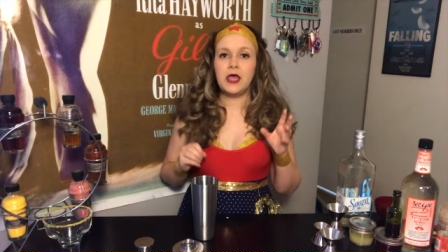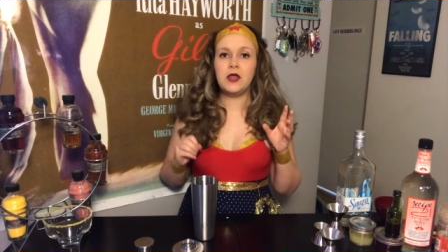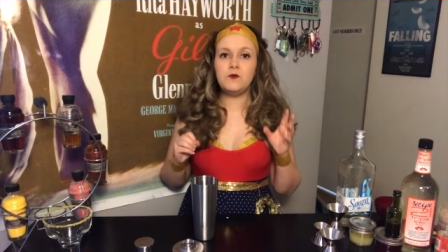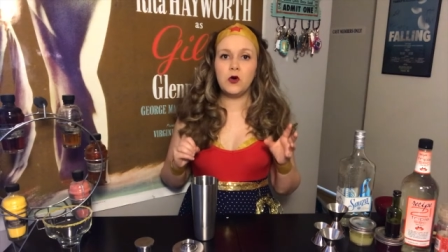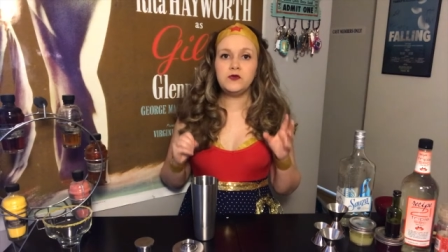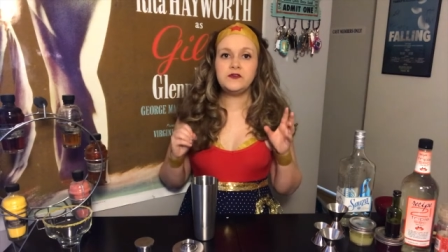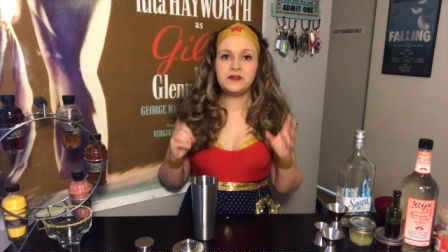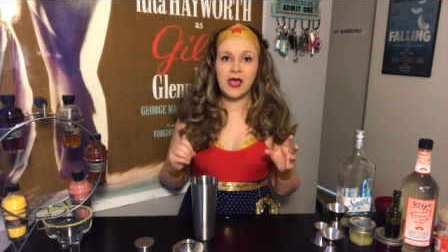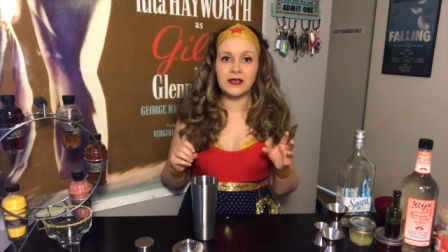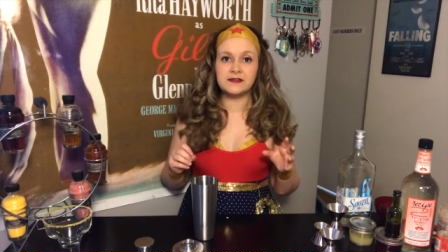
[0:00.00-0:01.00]
in most
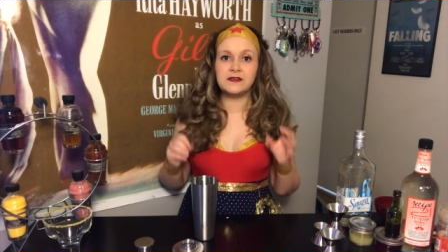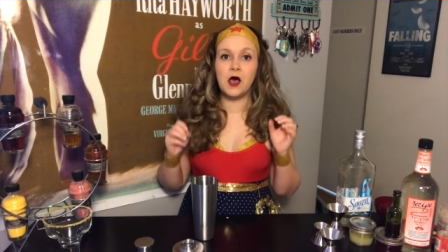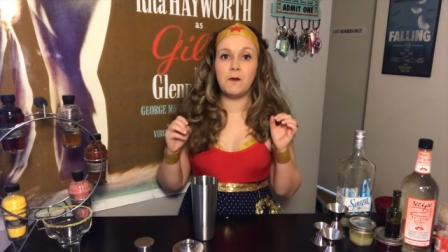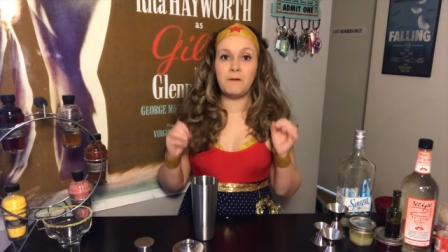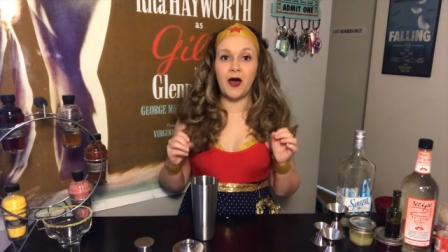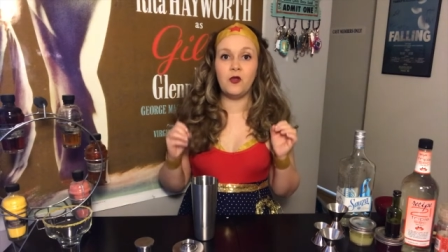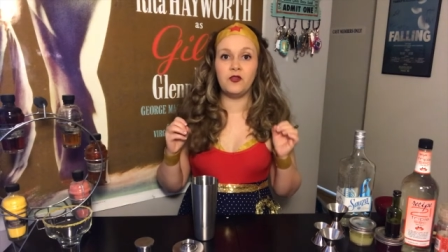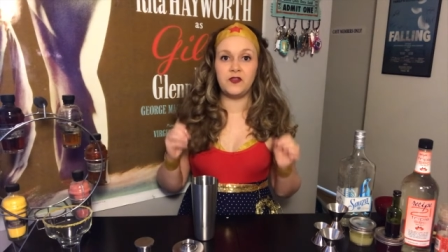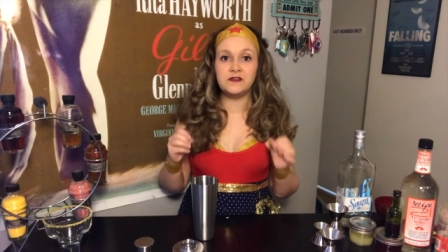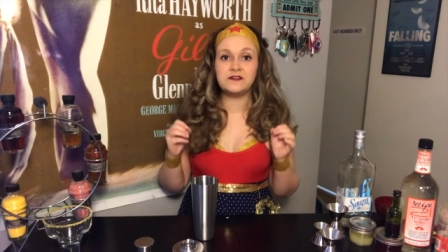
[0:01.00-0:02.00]
texts
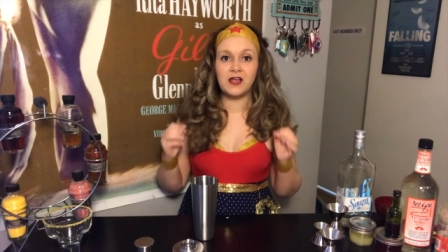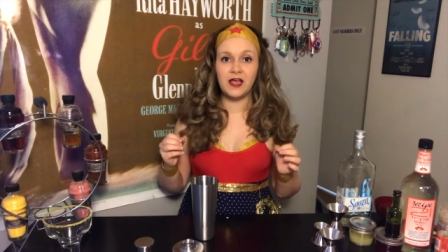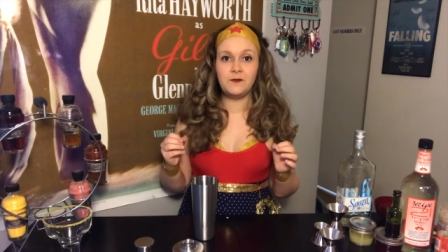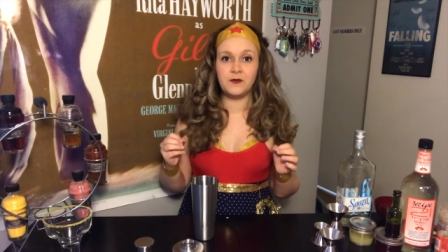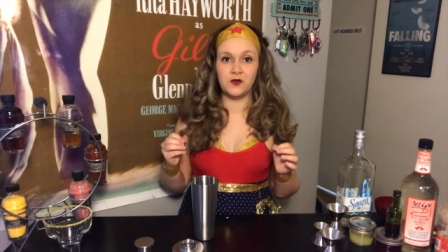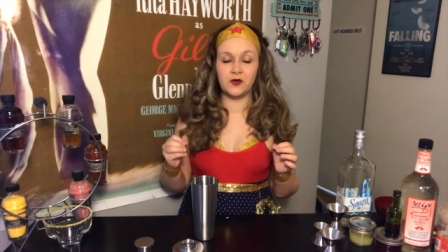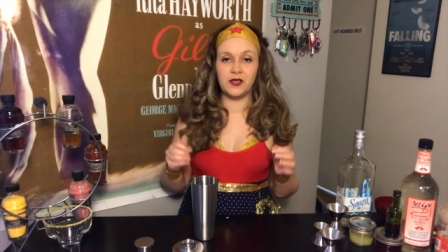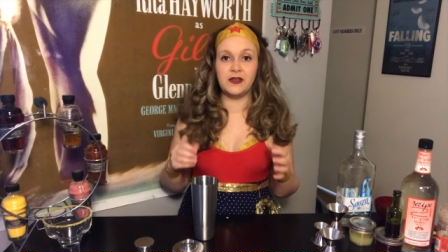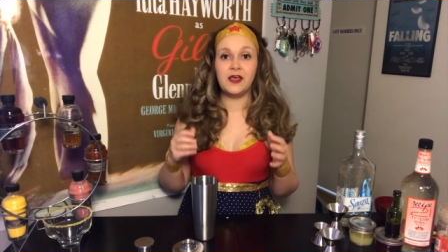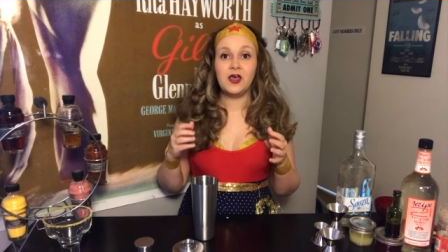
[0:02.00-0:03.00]
about this time
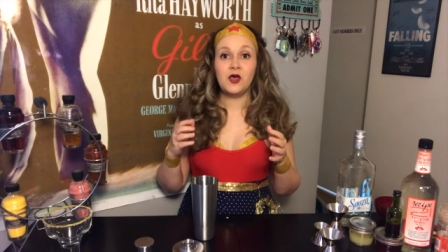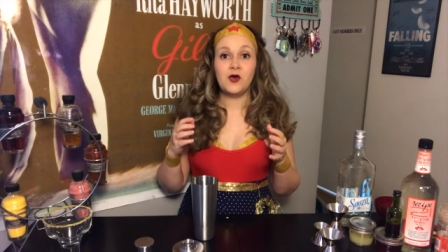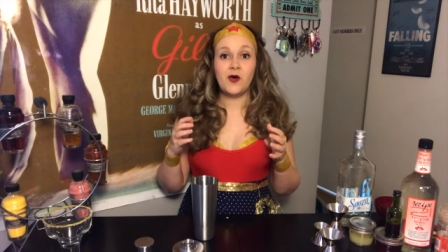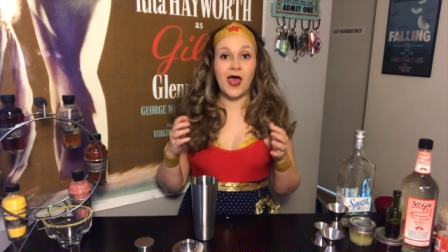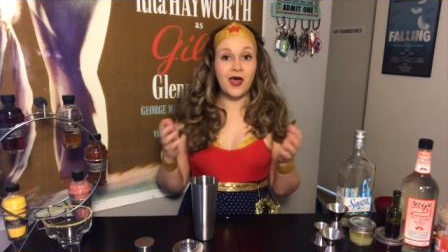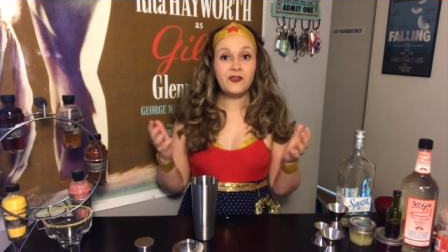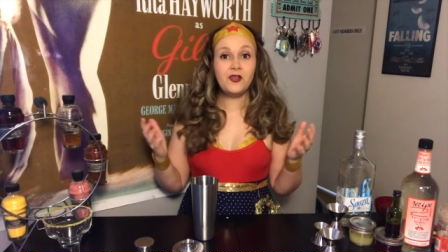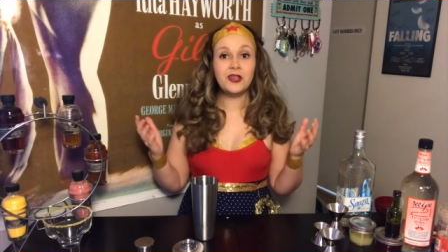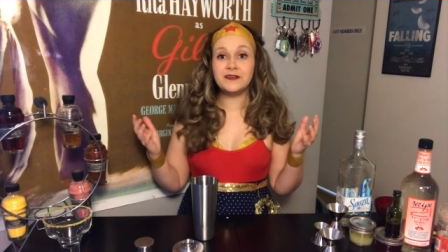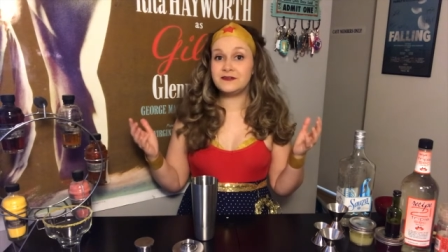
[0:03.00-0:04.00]
period,
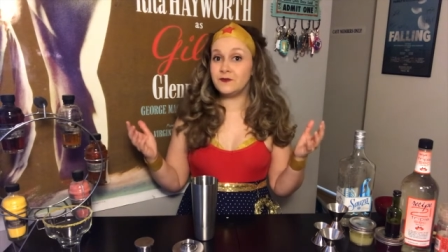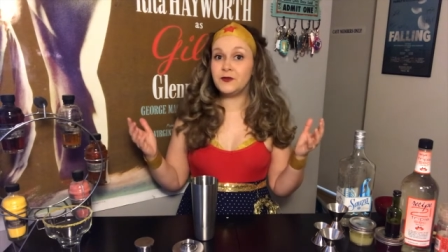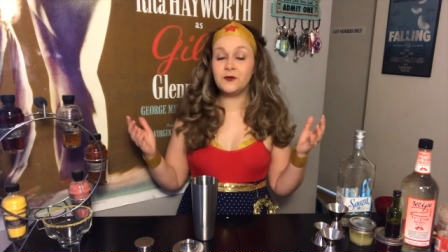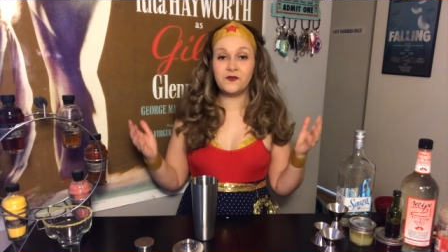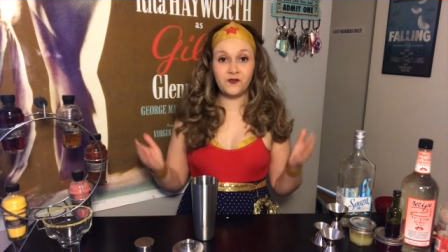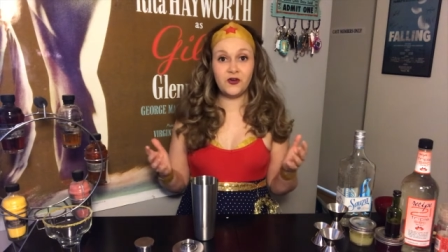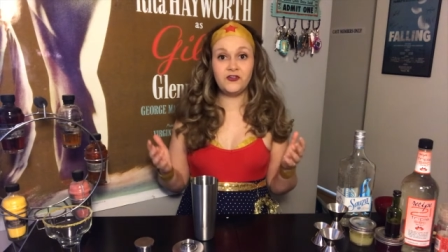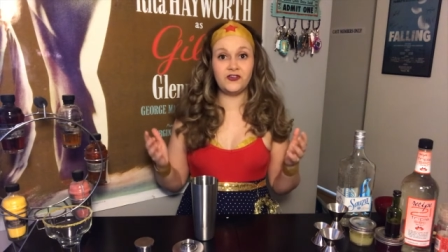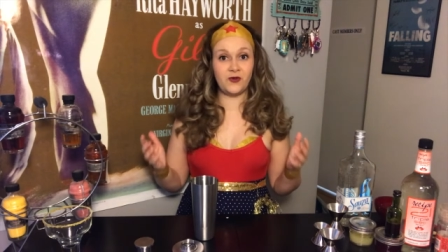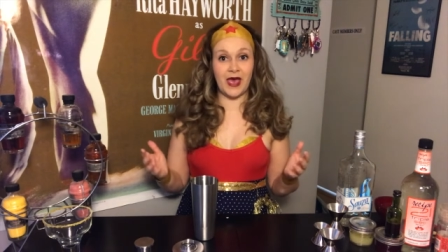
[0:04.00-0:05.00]
Ethel is simply referred
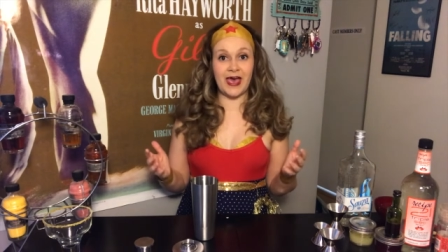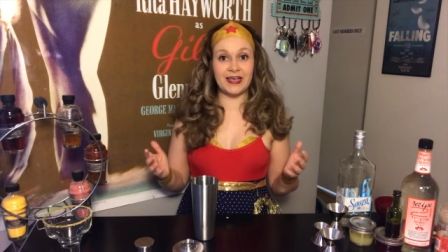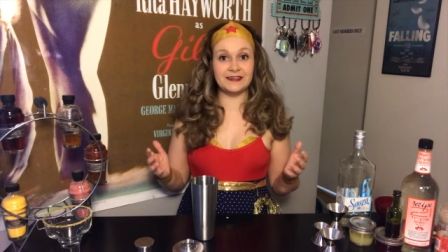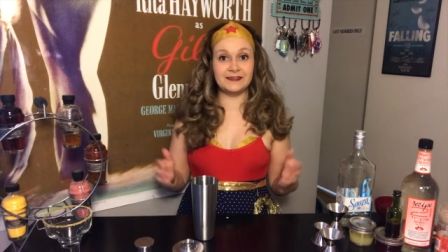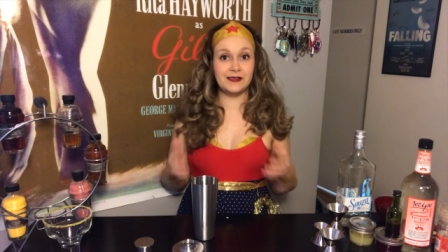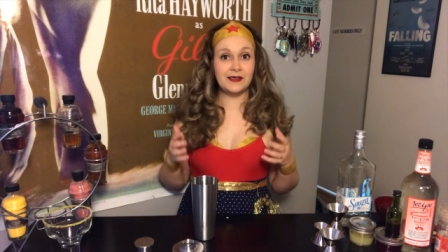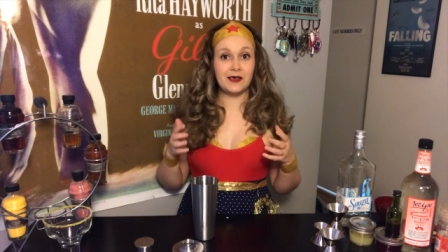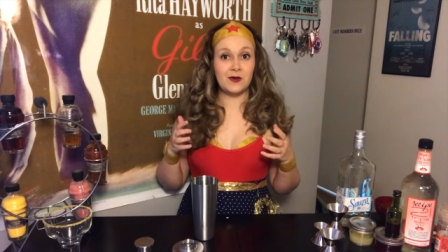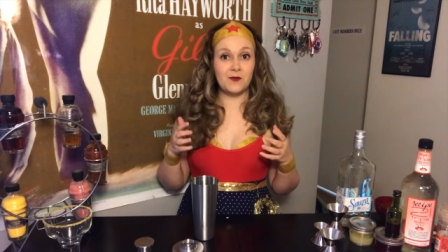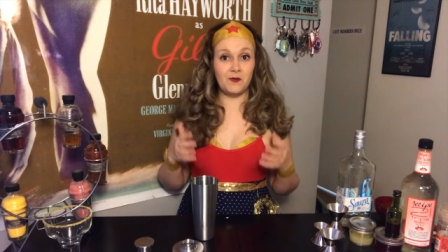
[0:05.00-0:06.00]
to as
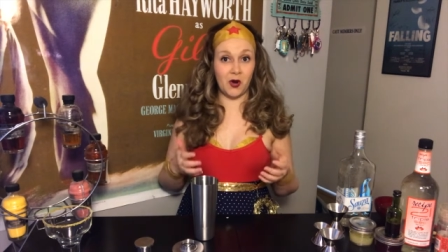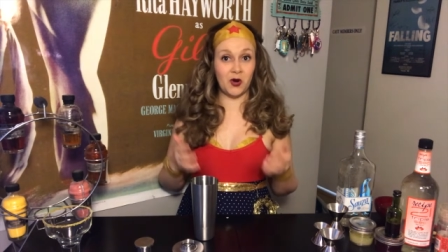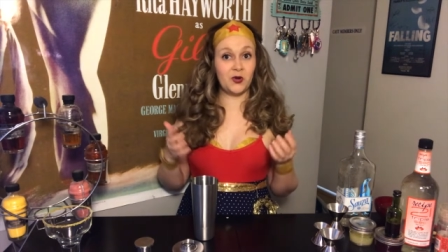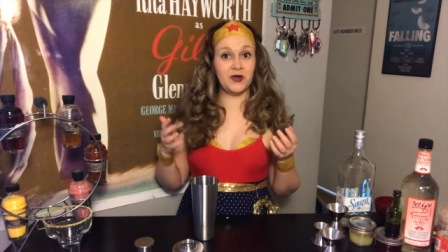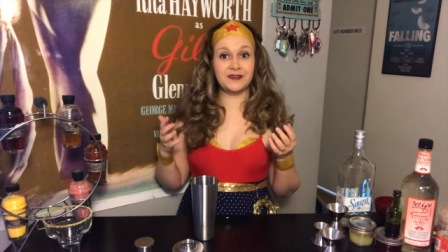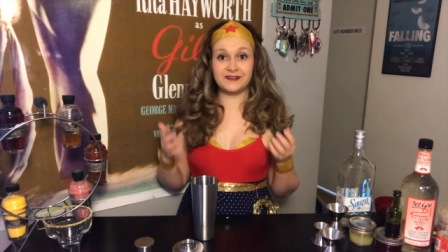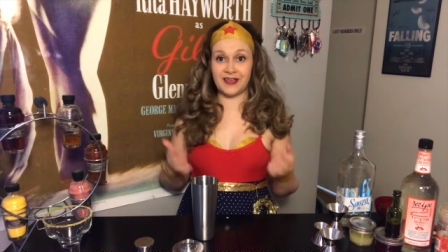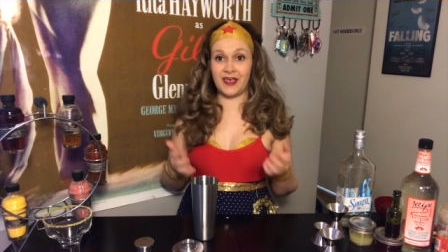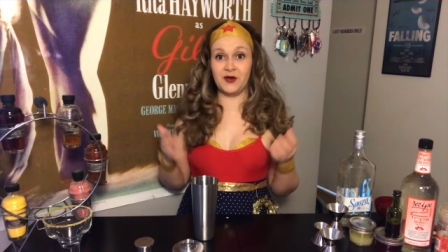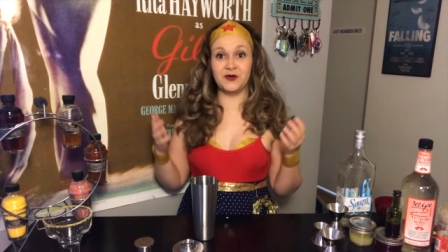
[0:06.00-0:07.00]
Margaret
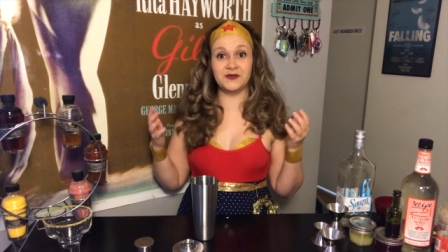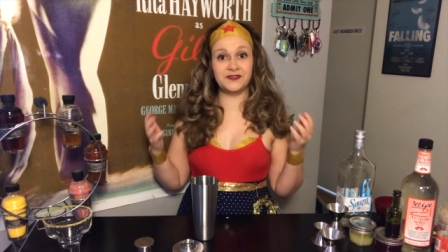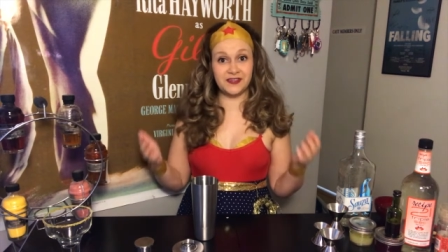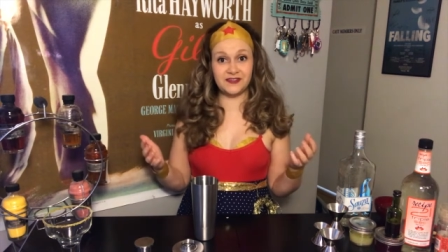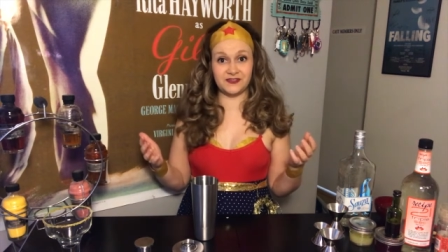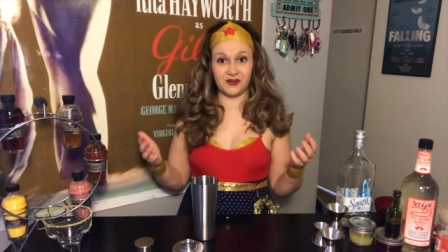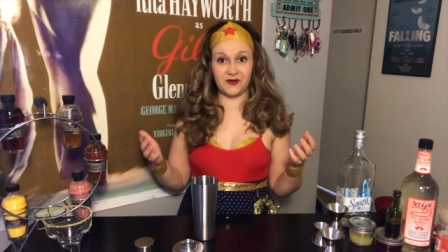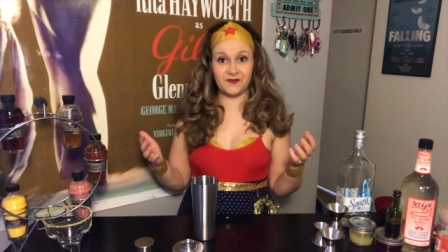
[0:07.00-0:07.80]
Sanger's sister.